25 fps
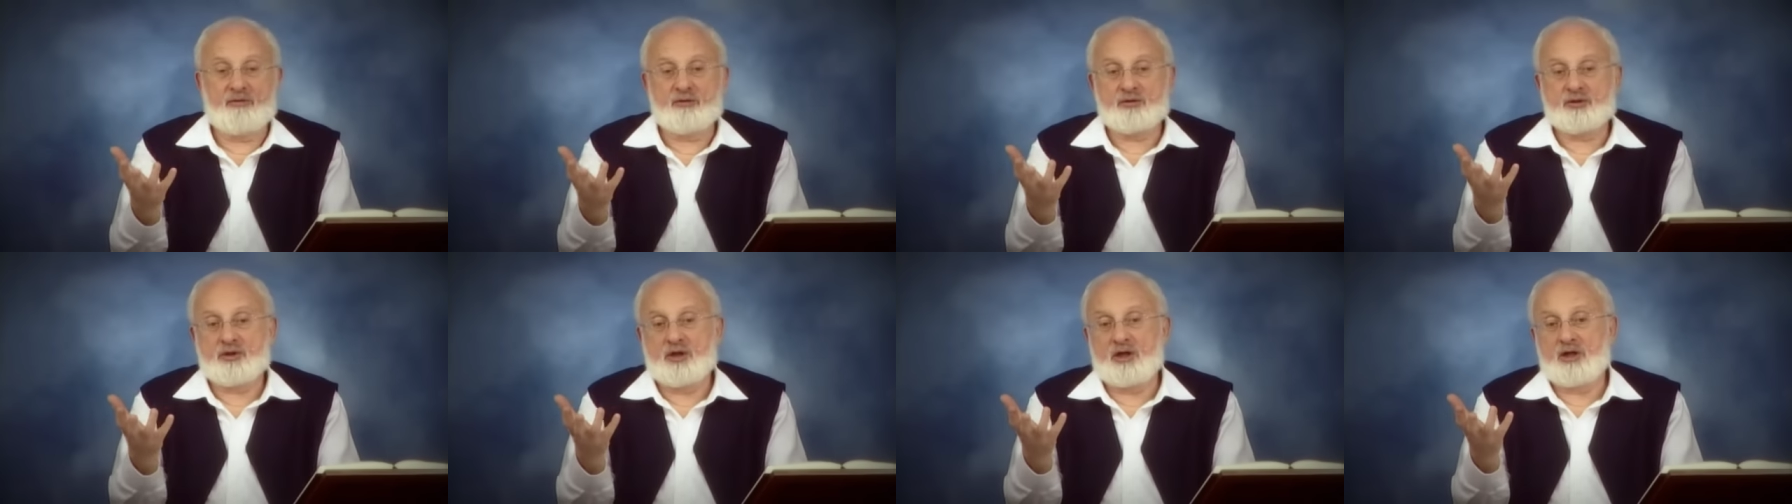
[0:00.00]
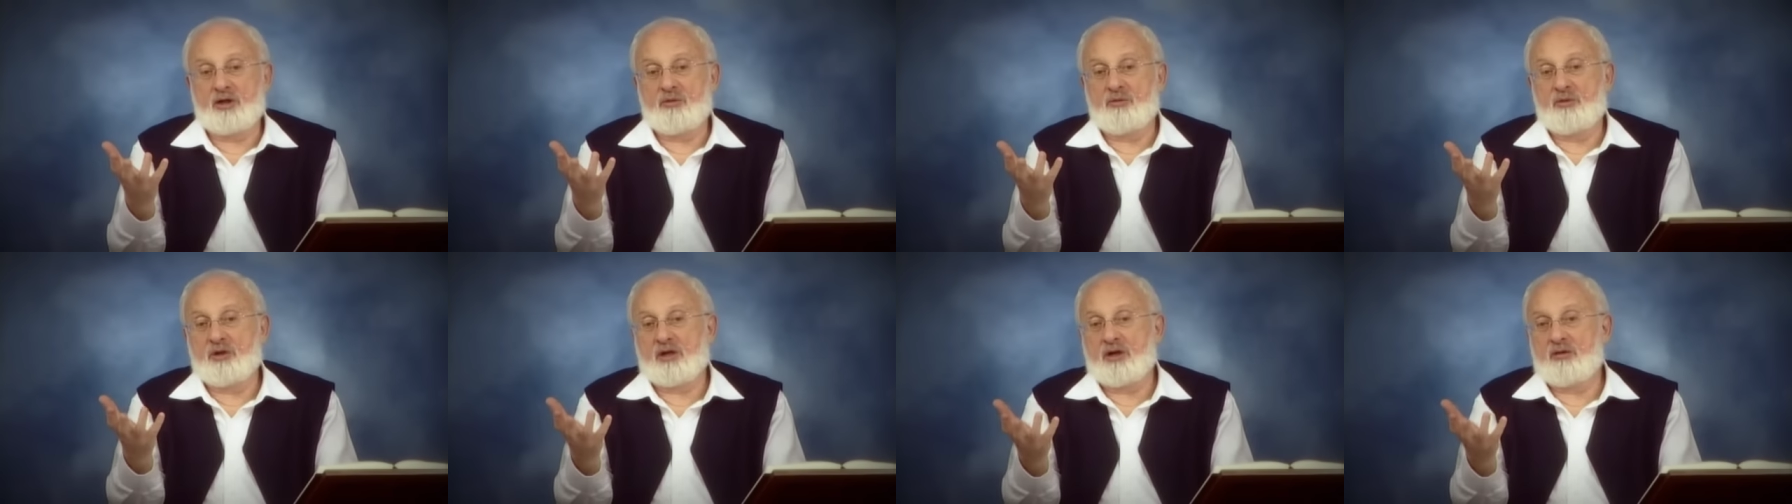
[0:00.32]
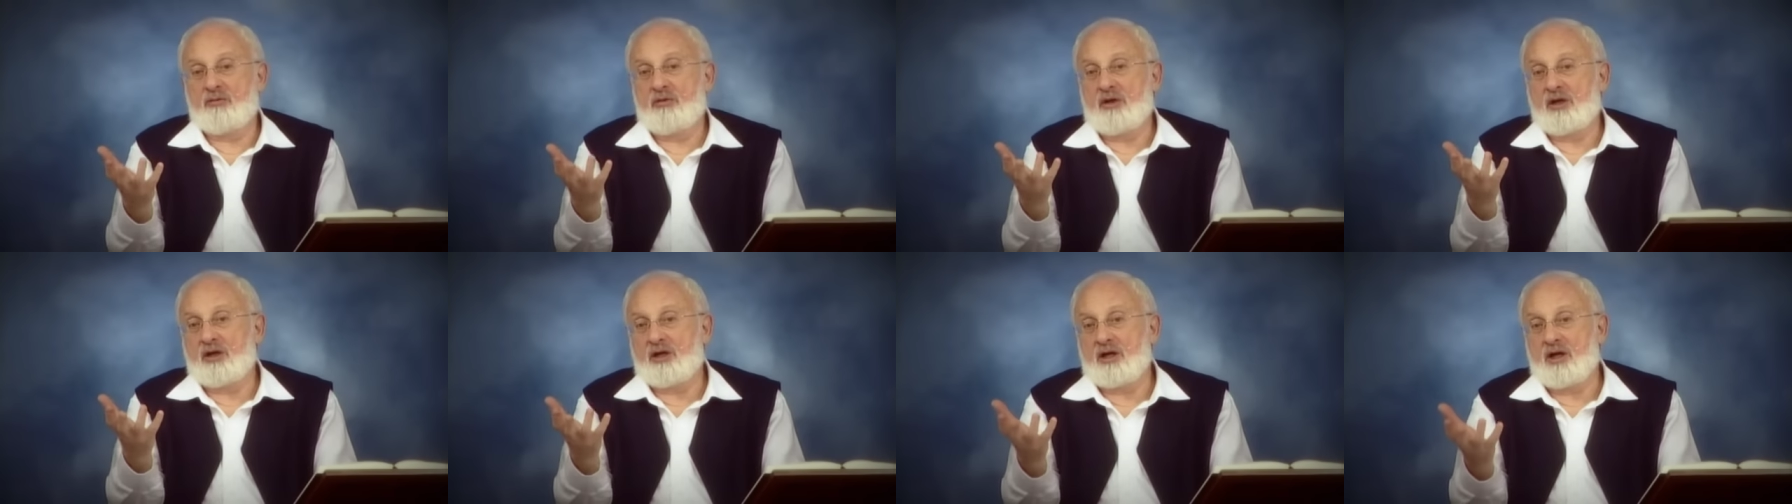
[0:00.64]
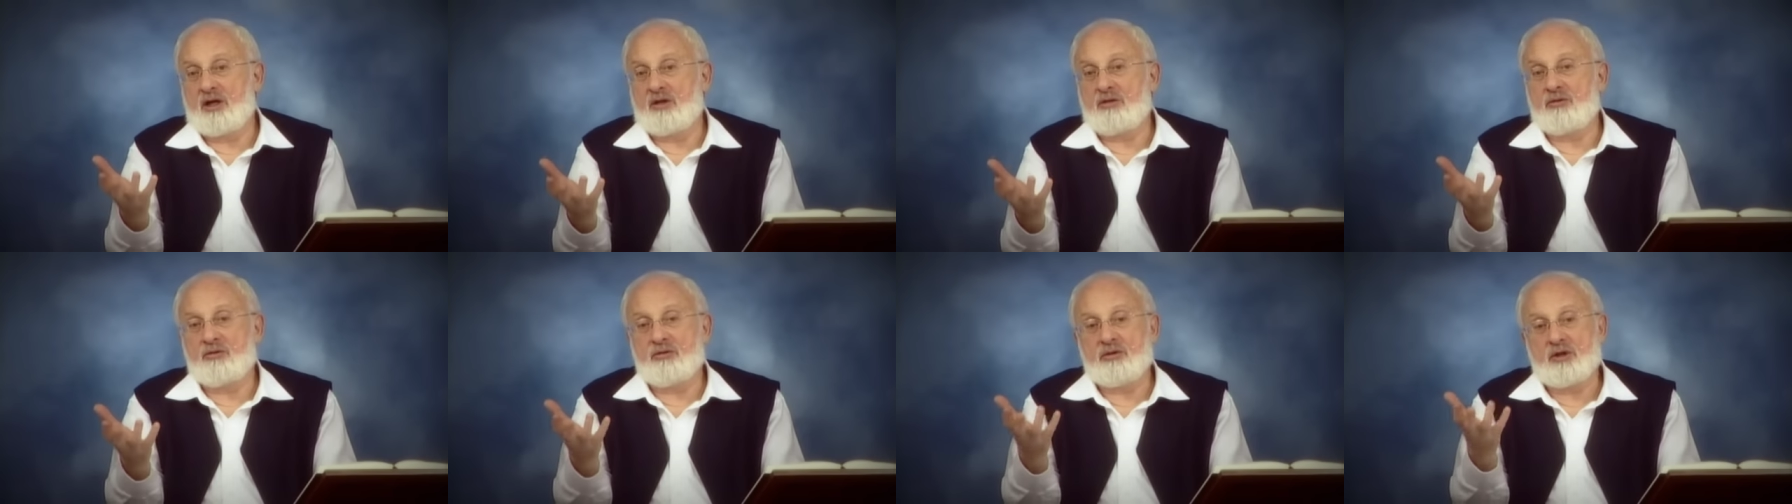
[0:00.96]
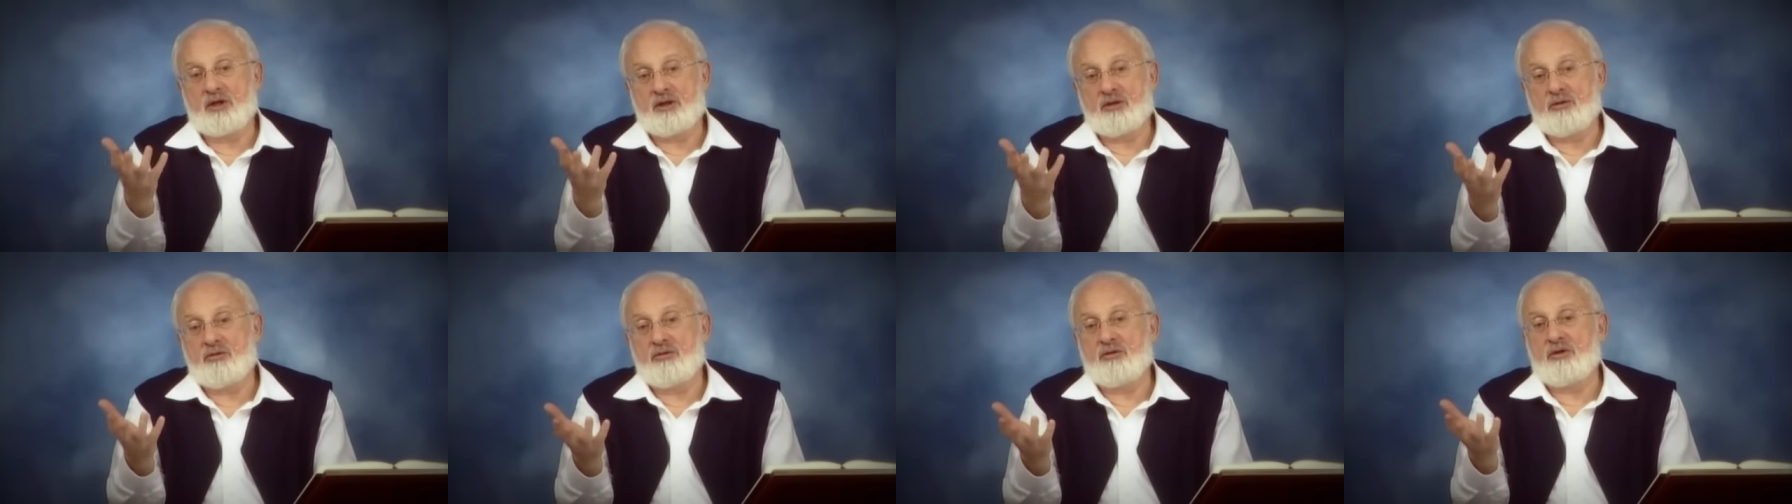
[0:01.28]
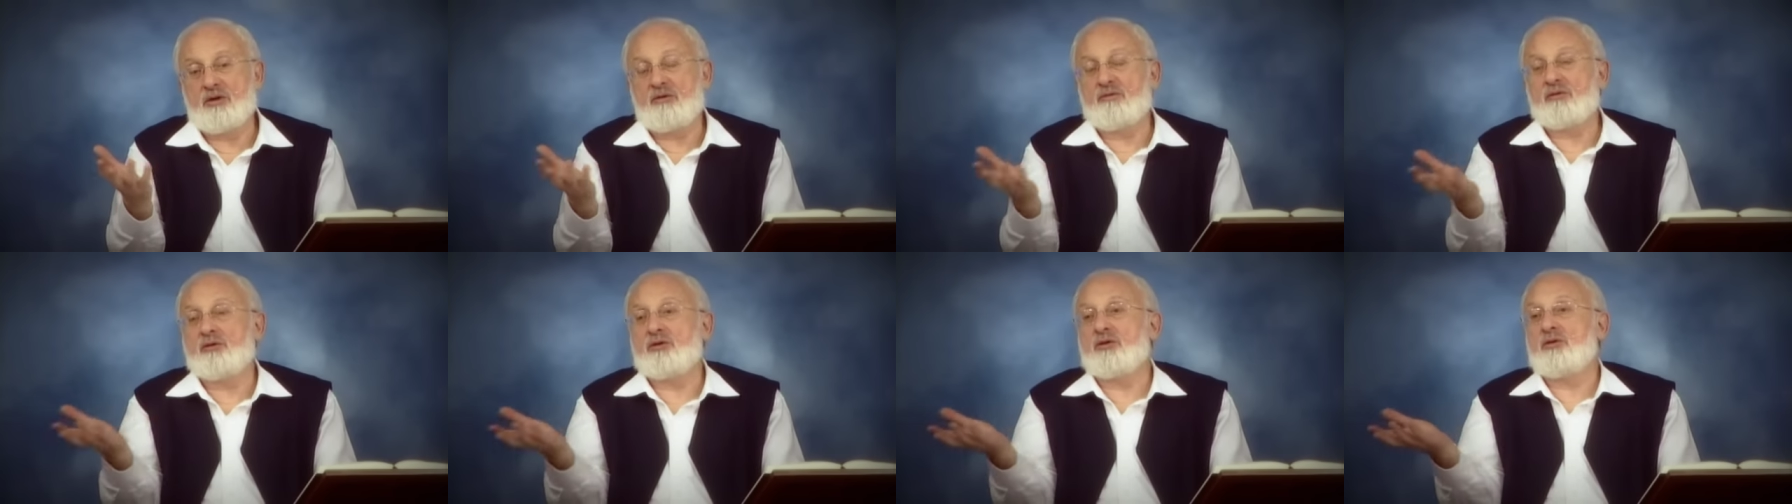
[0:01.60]
so a source that gives me
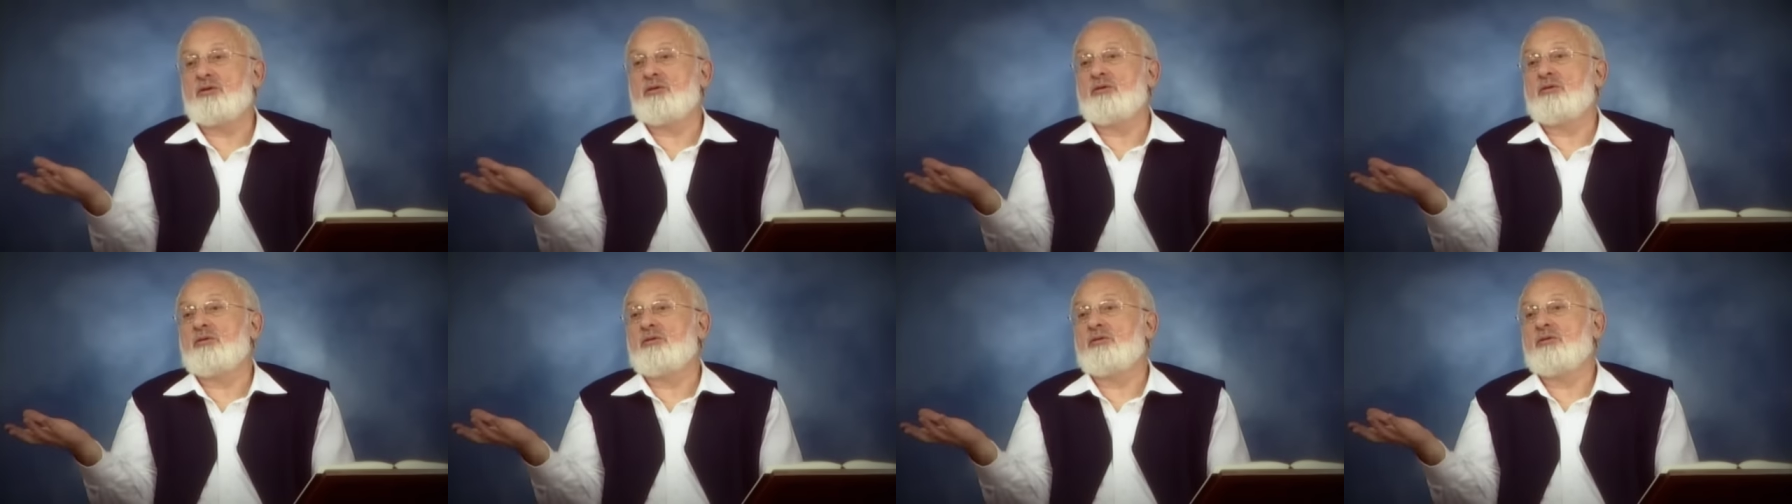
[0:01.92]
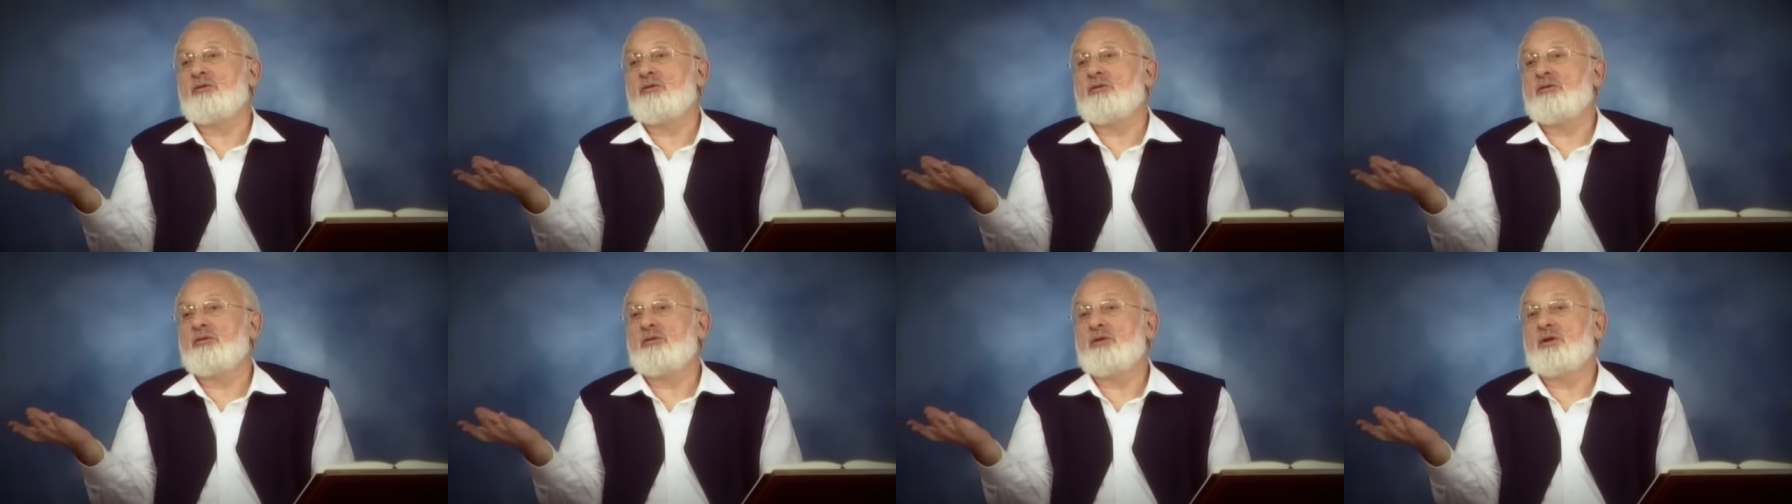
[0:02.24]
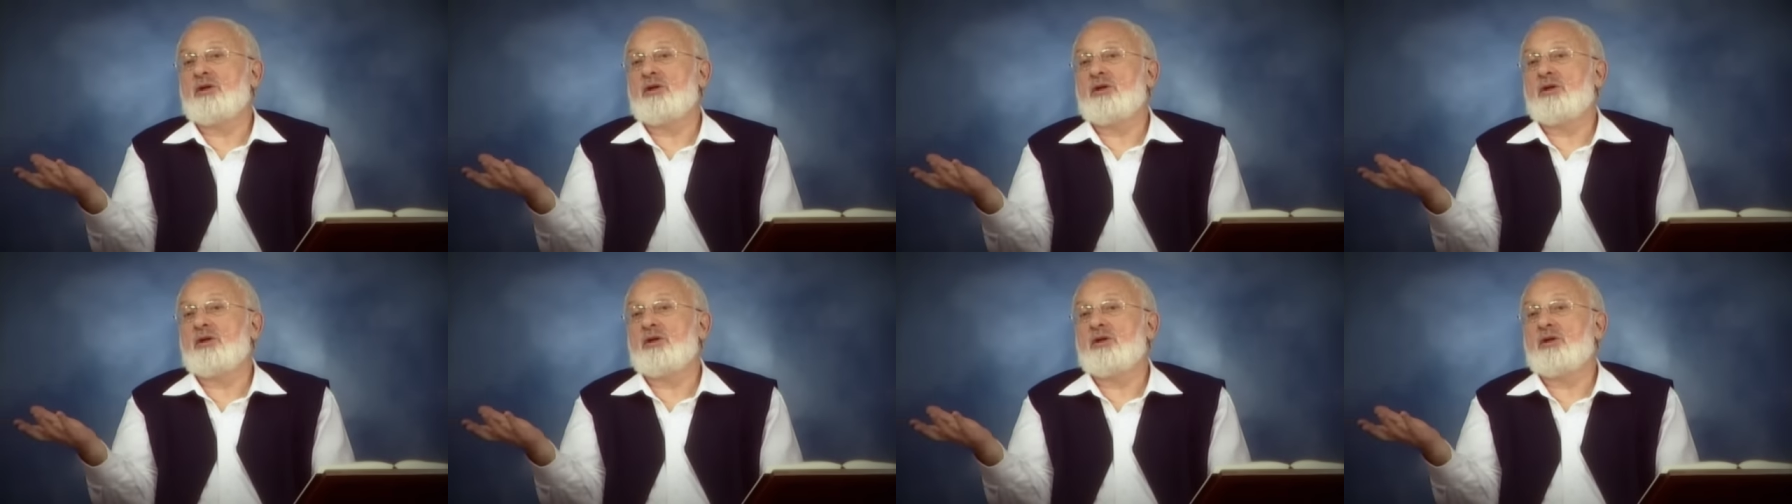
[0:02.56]
pleasure is